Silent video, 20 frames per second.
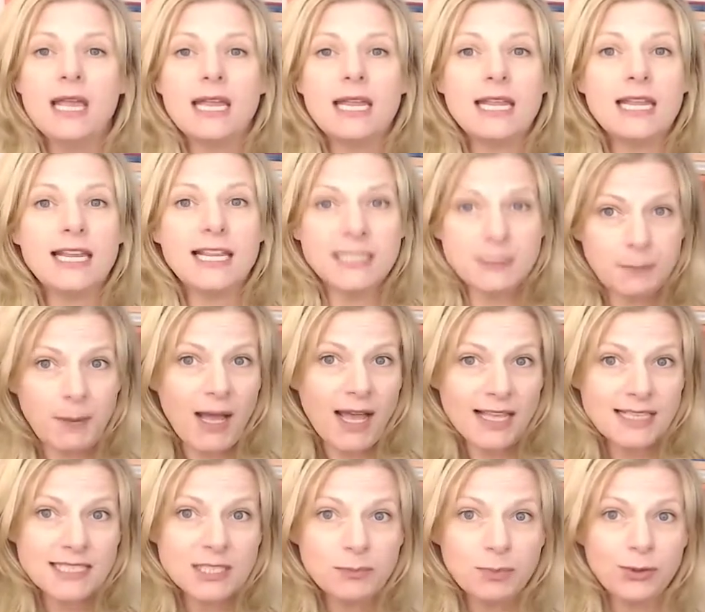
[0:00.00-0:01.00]
It's
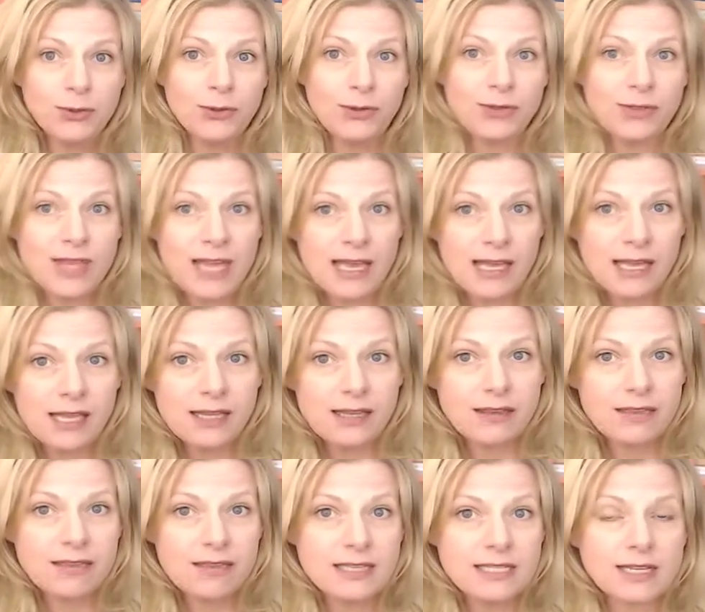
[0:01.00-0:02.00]
possible that
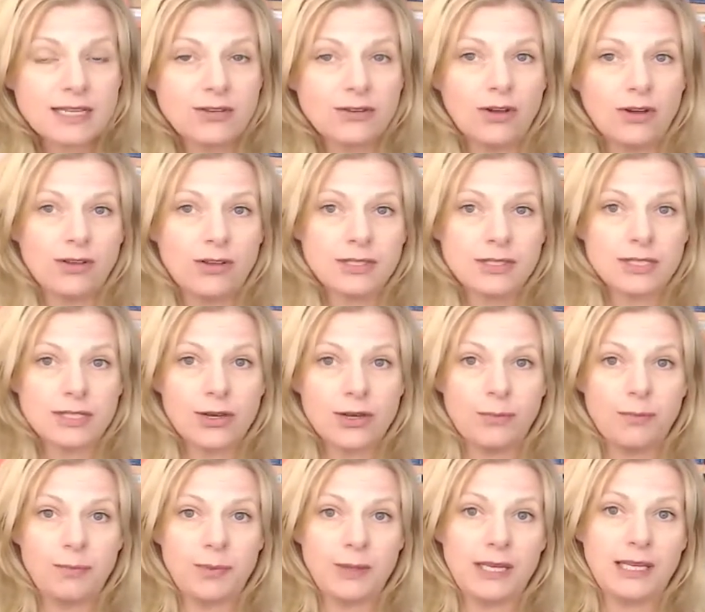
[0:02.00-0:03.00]
this can
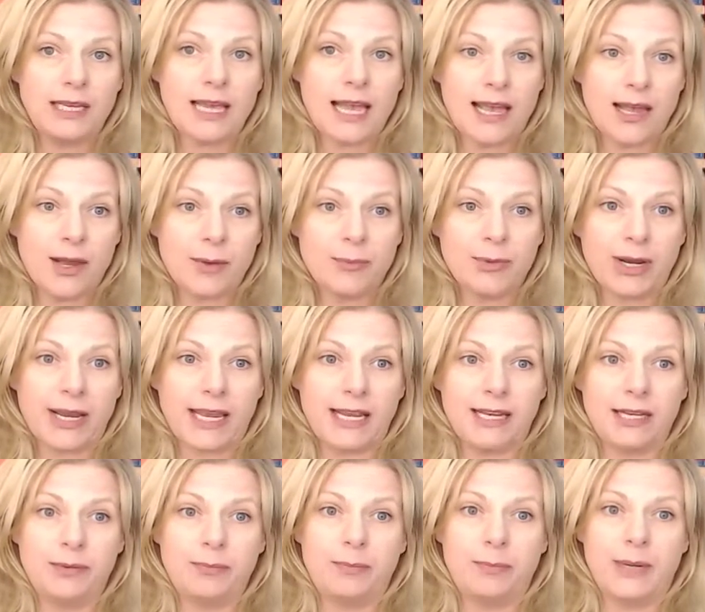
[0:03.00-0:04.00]
also be
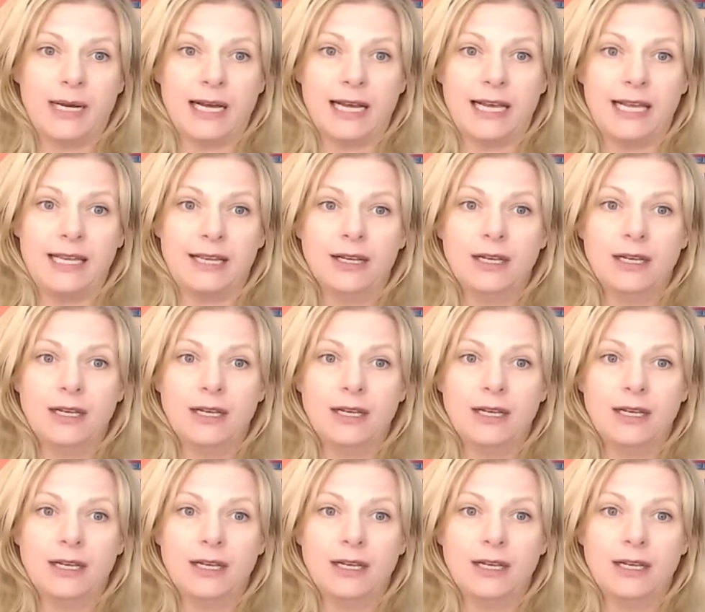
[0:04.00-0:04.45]
abrogated by